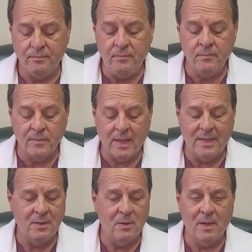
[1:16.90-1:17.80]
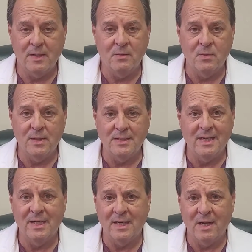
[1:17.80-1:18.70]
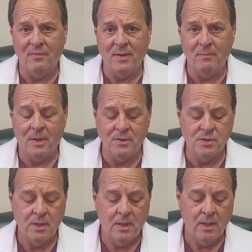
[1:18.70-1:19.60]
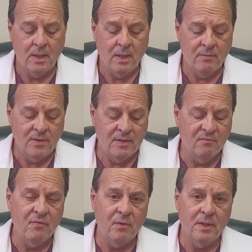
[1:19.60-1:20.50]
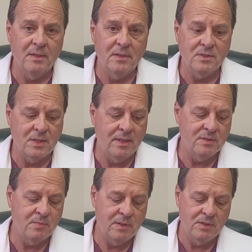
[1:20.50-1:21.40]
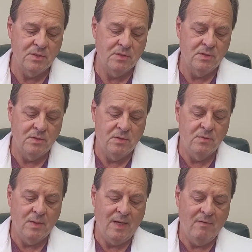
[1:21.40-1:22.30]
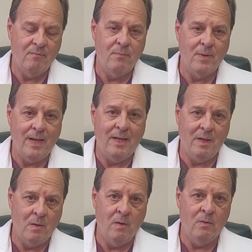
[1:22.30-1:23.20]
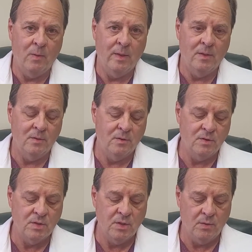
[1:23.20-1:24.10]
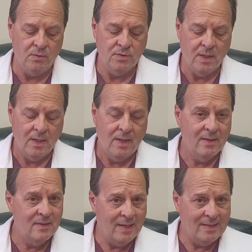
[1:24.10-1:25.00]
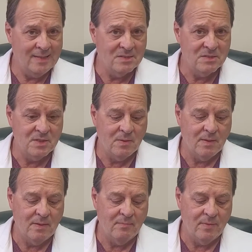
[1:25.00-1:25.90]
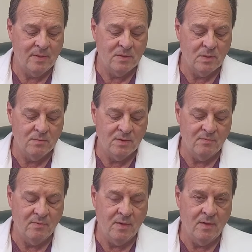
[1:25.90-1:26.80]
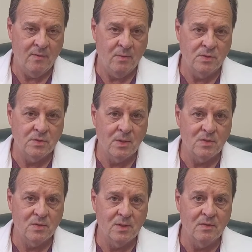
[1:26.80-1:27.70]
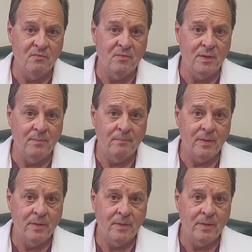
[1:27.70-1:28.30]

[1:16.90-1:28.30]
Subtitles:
and you're not going to really take it out that much, then the full length is nice because you do have padding all the way under the toes. Not necessary in terms of restructuring the foot